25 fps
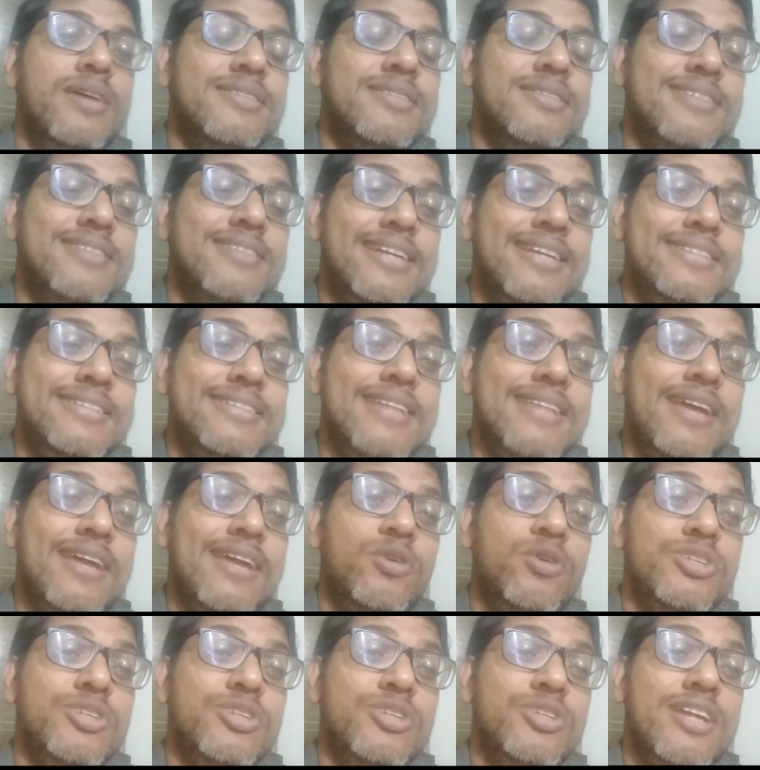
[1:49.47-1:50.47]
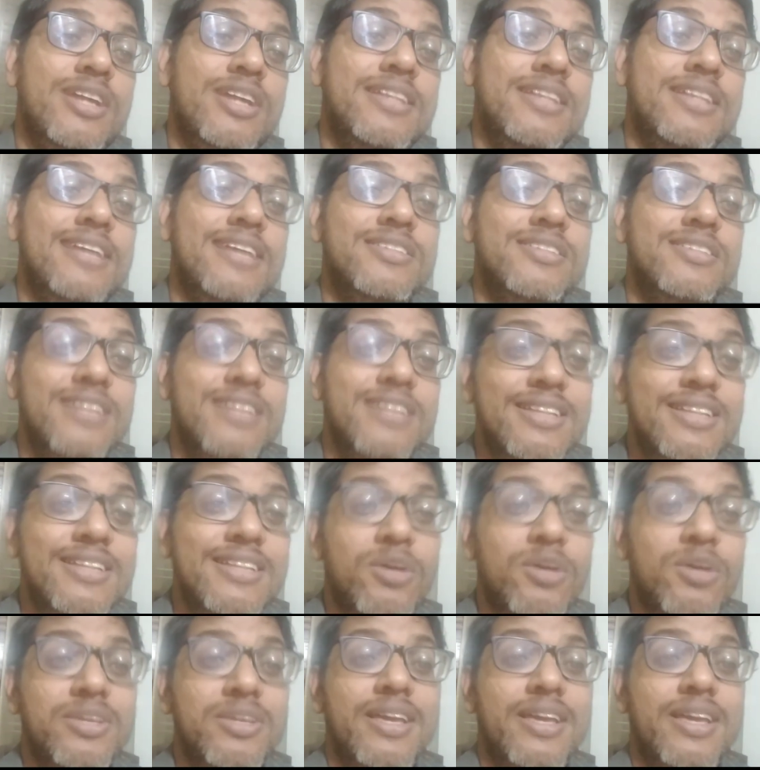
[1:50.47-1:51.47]
States like Gujarat has
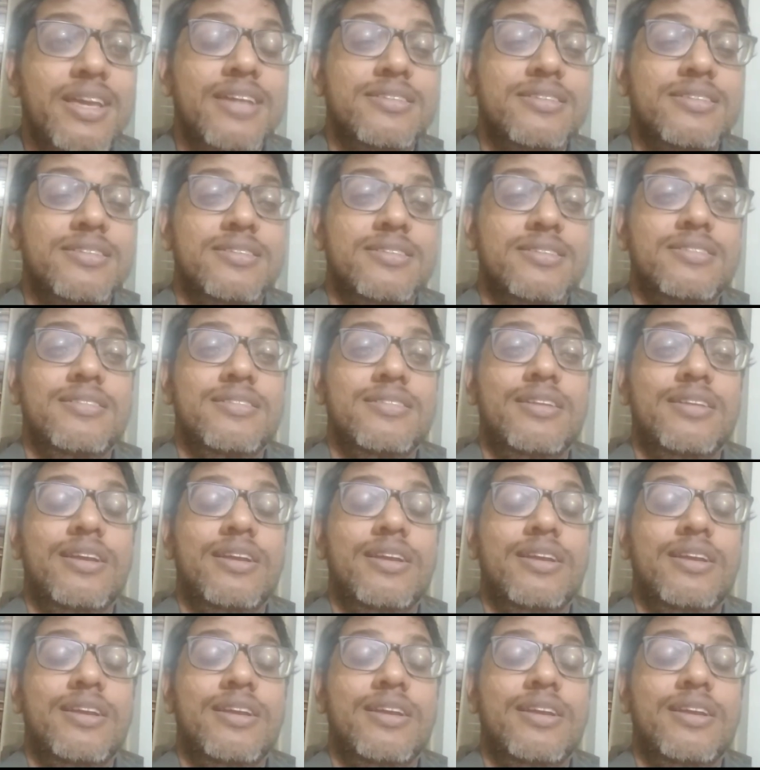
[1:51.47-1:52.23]
3,000 cases.